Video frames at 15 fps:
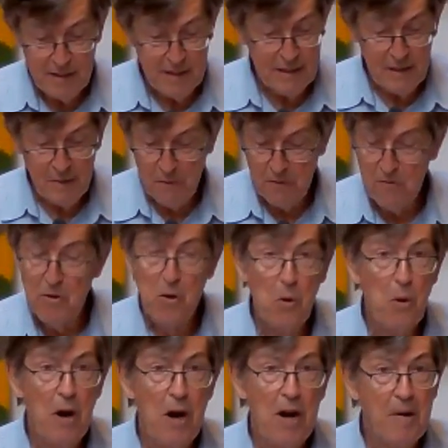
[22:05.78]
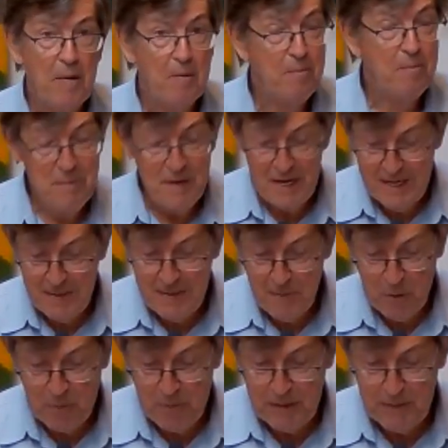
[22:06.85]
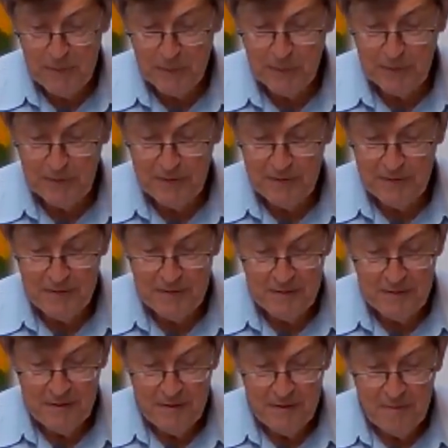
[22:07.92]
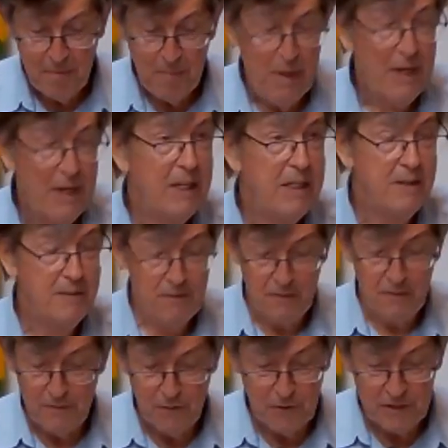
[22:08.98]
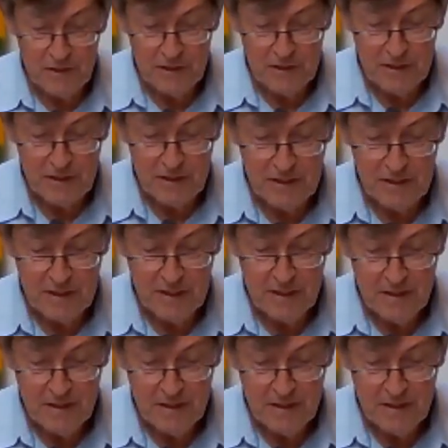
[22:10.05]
that it would require many more people, many different voices.